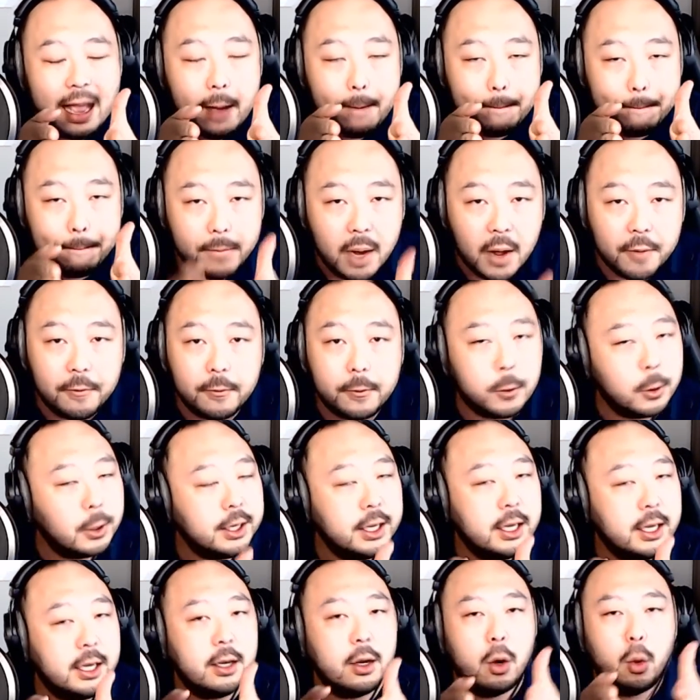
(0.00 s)

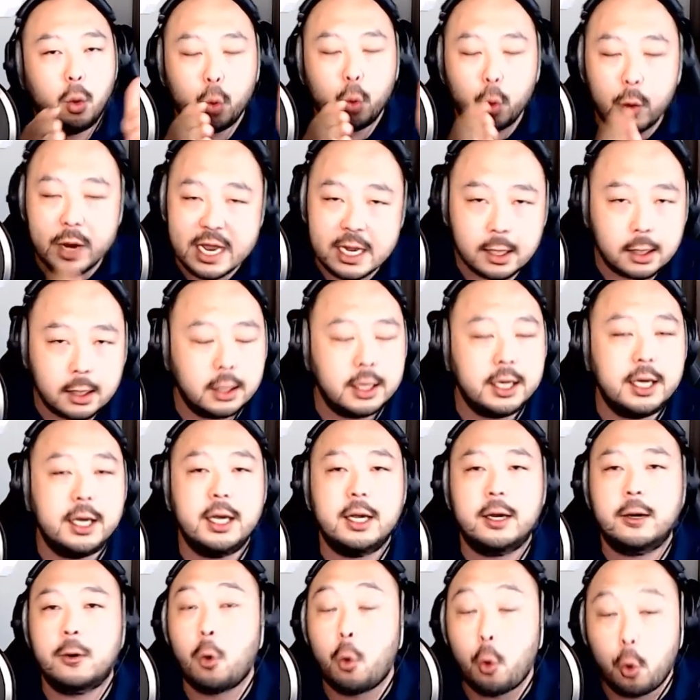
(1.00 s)
monthly, weekly,
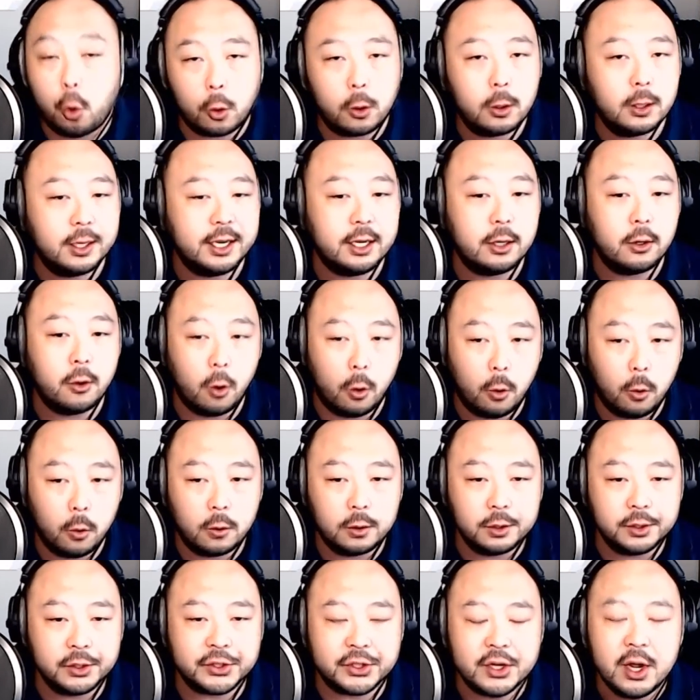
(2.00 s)
quarterly
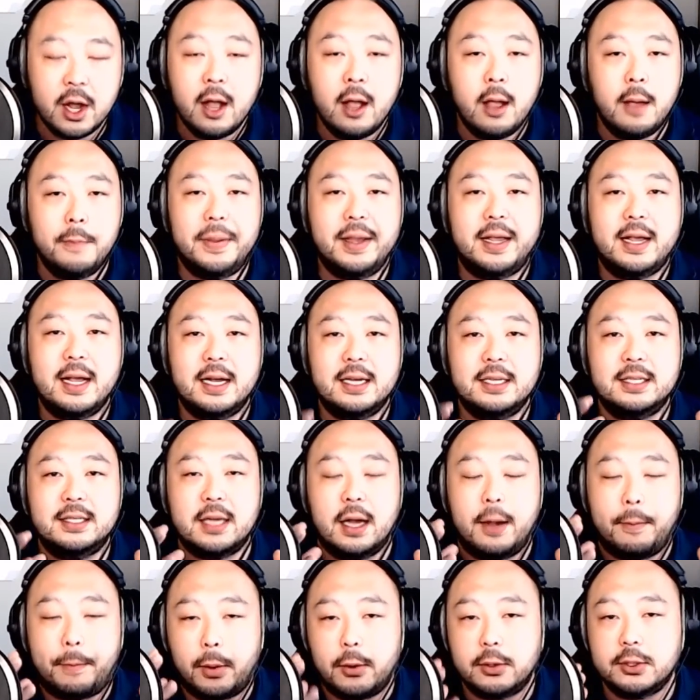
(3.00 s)
goals, because
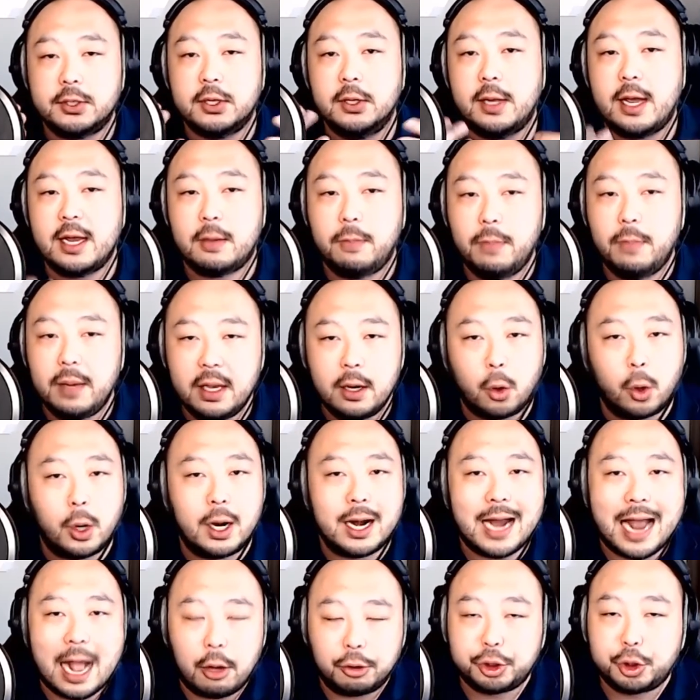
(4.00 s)
a person like me or an
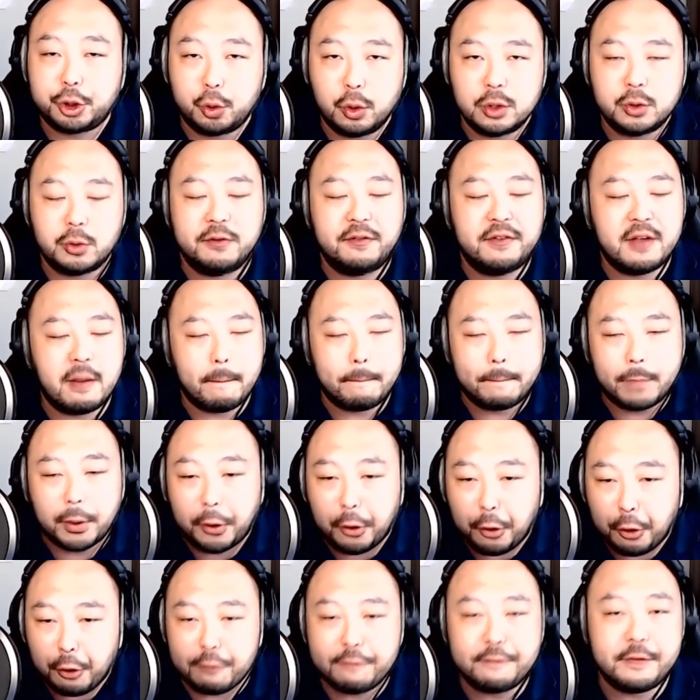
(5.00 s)
altruist will fit
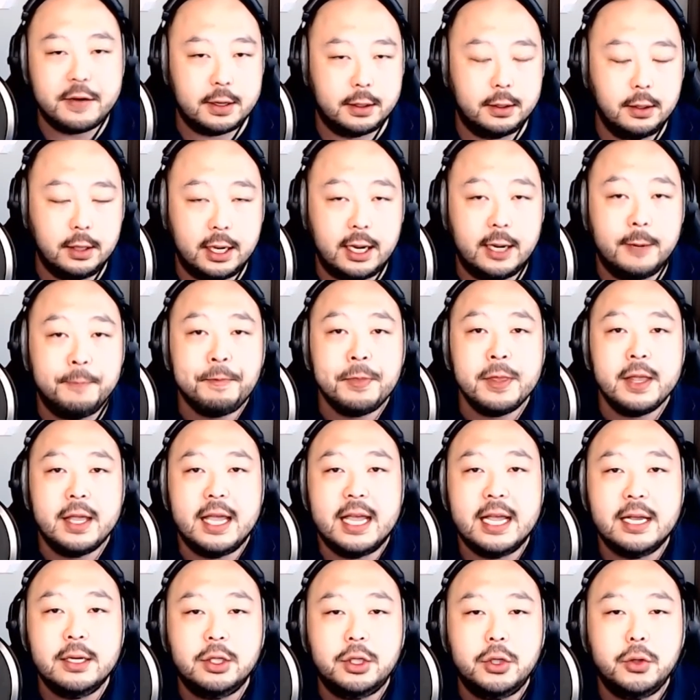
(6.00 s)
perfectly
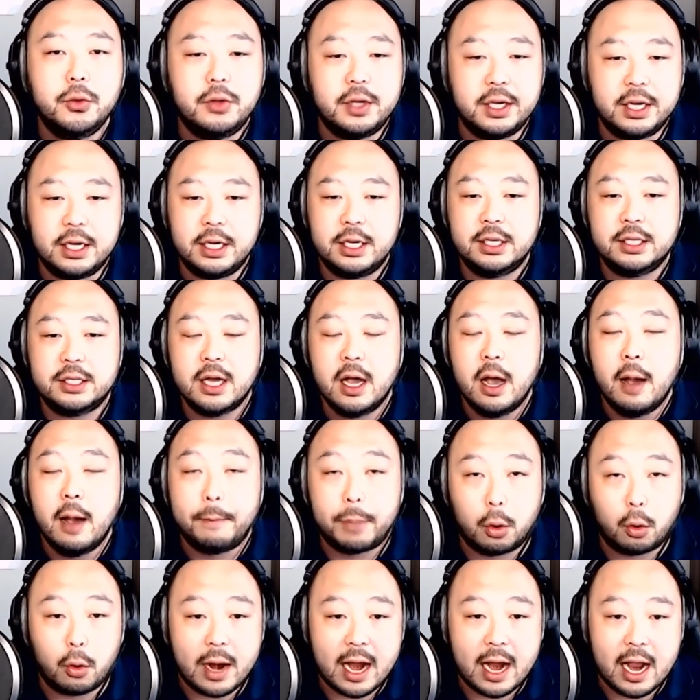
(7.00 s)
into these
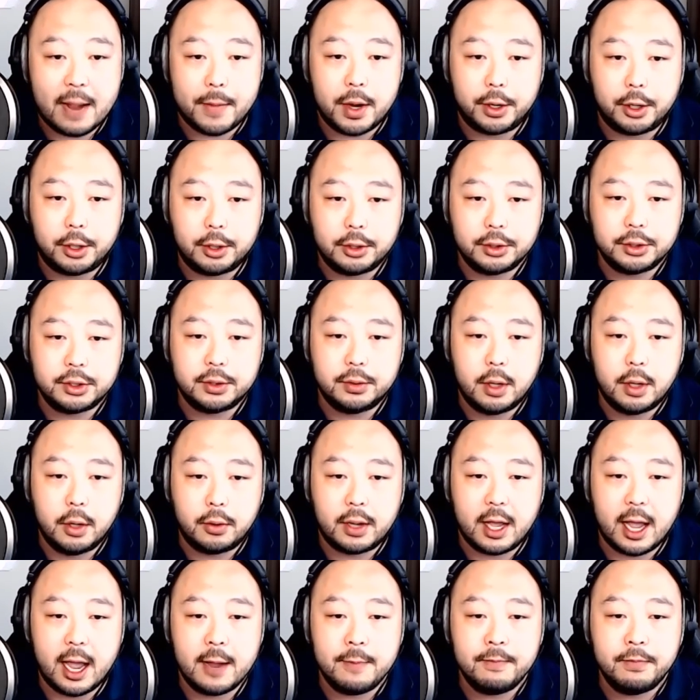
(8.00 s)
parameters,
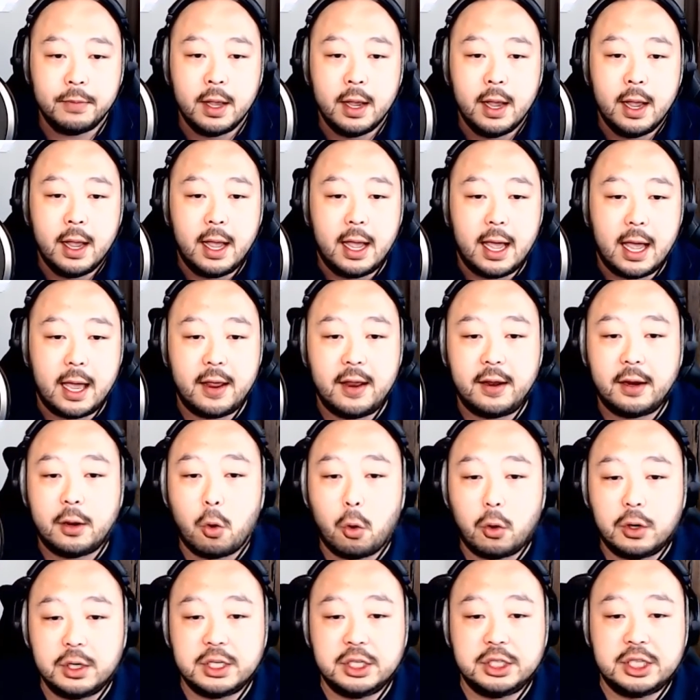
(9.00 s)
okay? And then, of
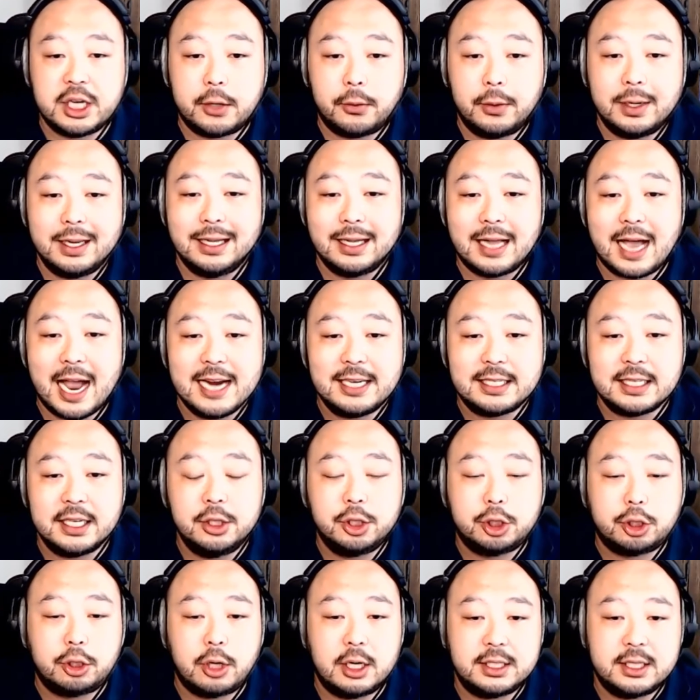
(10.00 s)
course, generally liked and
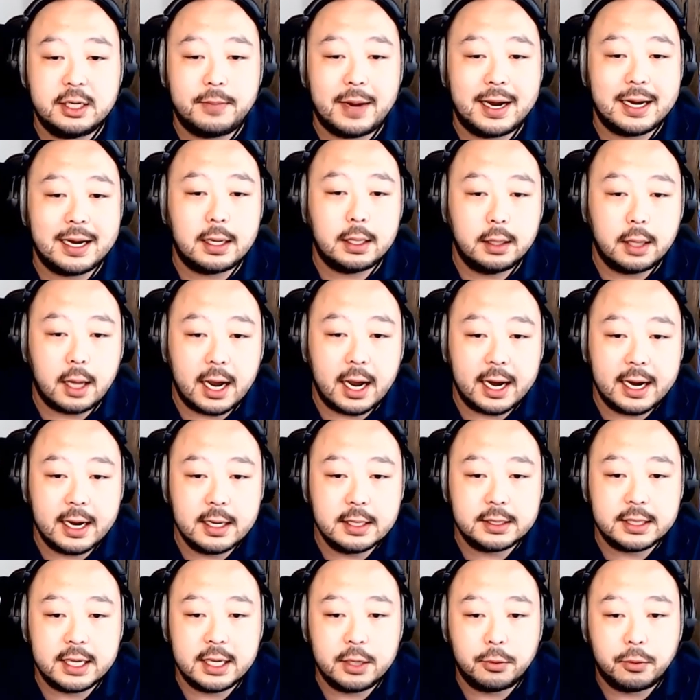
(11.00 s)
trusted by
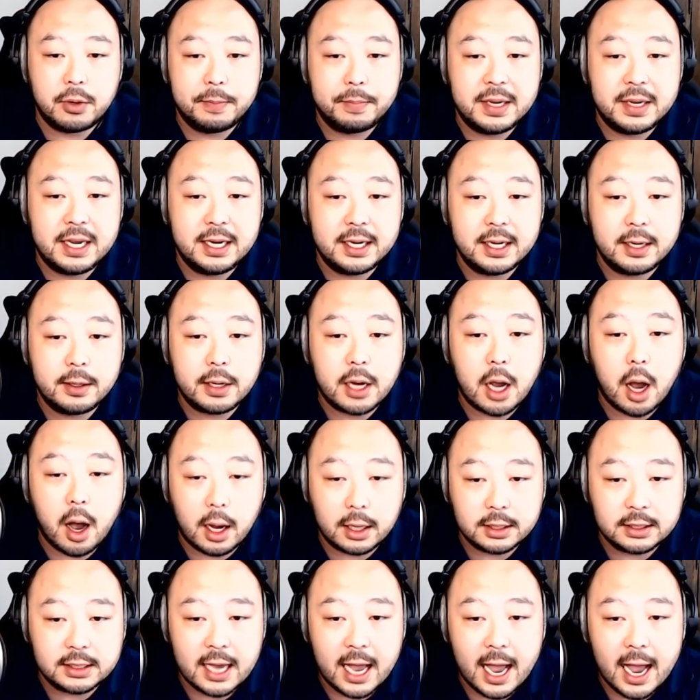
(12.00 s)
clients in repeated
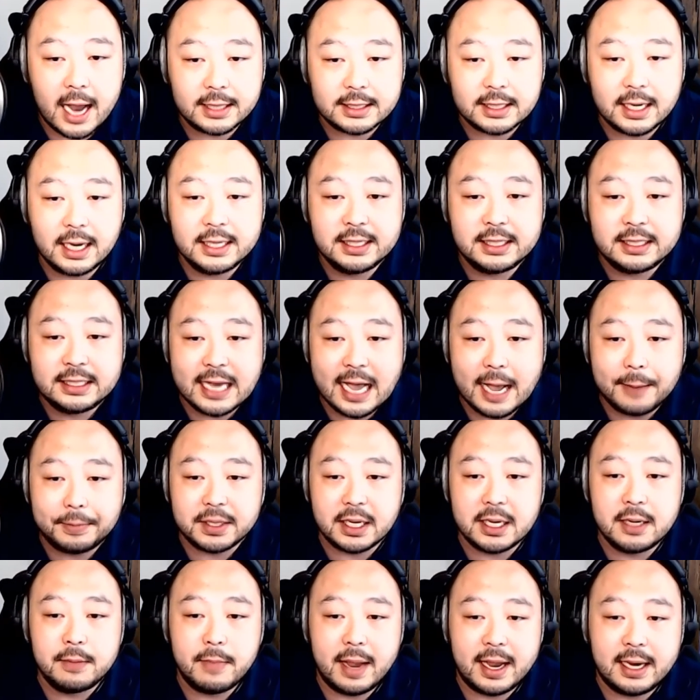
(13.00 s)
contact, adept
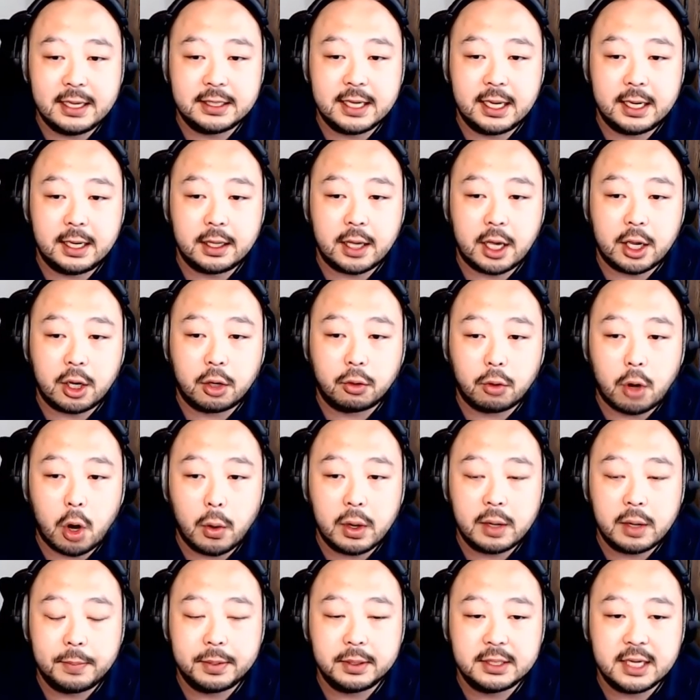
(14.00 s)
in maintaining a
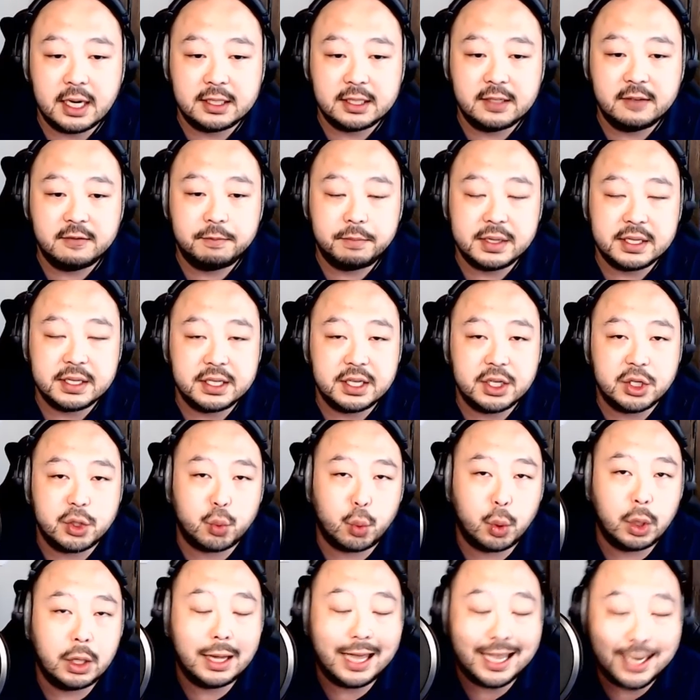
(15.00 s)
growing, productive business
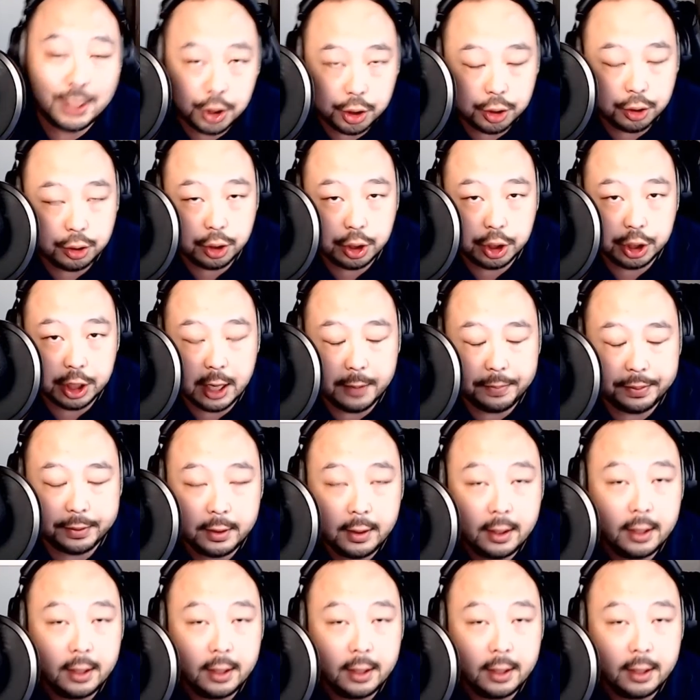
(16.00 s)
relationship.